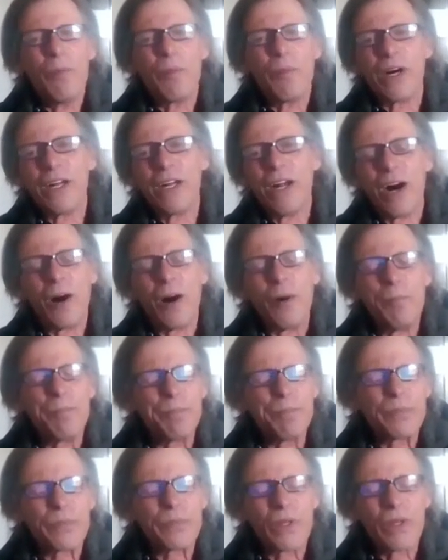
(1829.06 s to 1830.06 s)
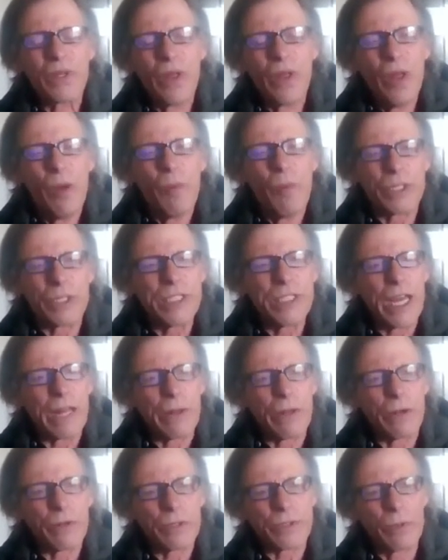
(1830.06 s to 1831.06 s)
but um, but yeah,
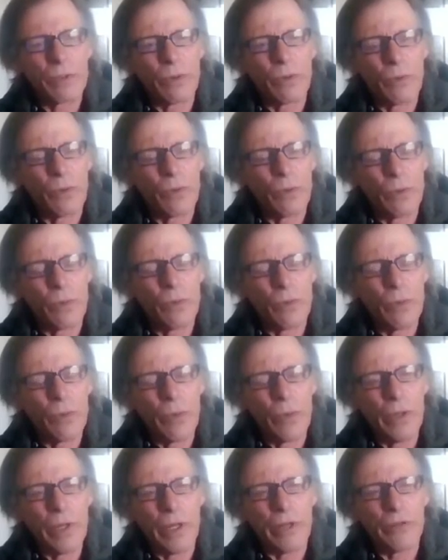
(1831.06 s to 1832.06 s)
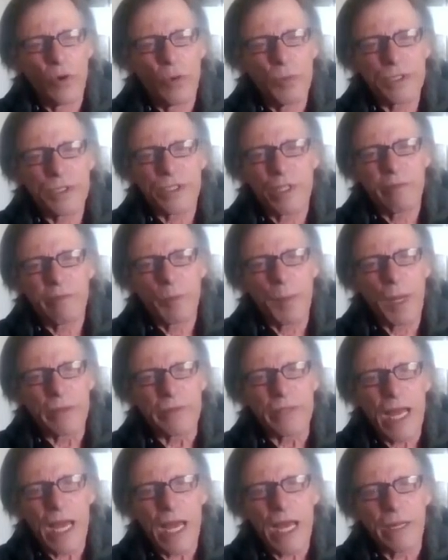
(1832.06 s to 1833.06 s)
there was he told me stuff
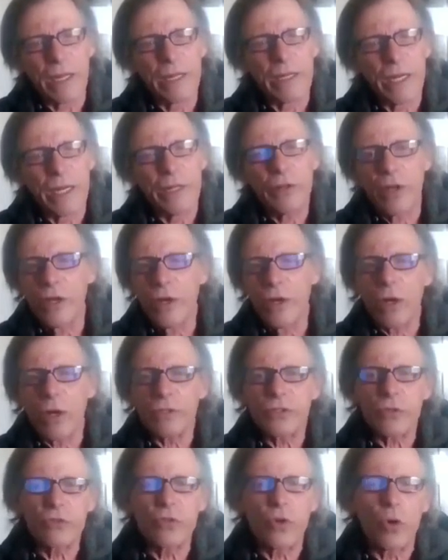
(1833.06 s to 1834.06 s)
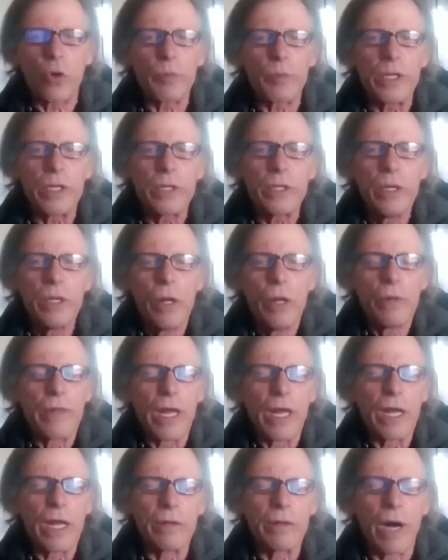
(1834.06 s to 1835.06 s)
about that, and he also told me
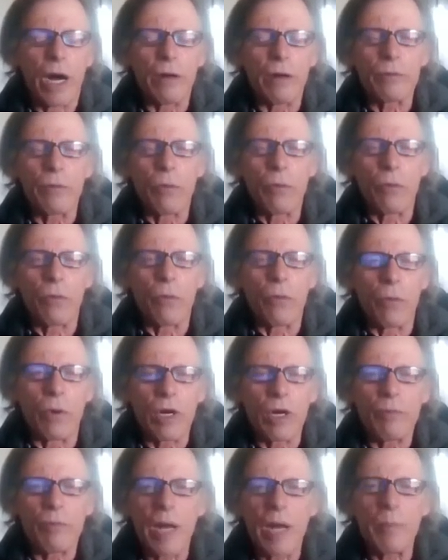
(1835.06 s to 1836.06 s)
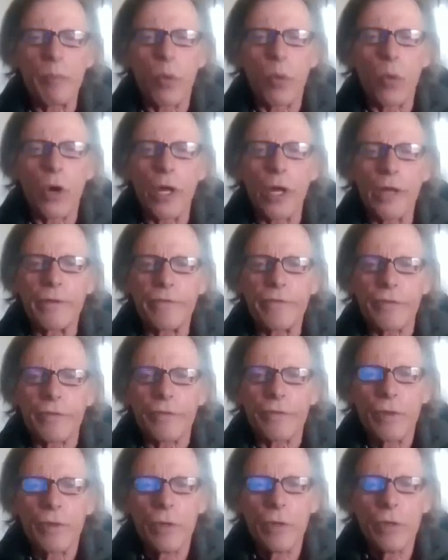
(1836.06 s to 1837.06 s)
that one of my
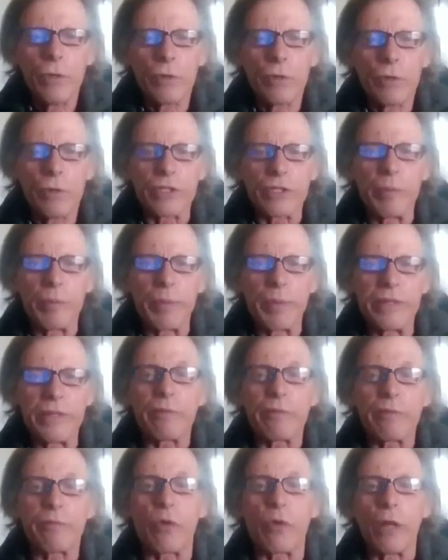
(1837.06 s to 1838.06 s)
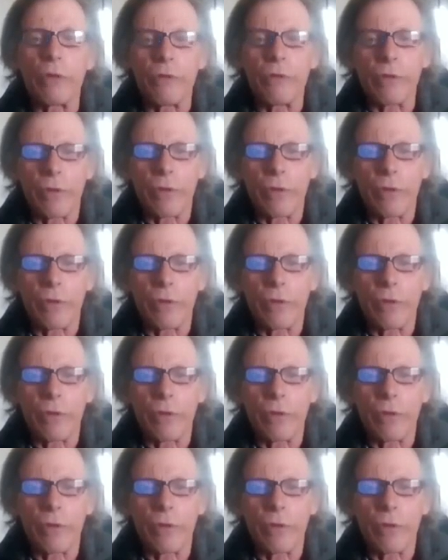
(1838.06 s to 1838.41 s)
boys was going to be different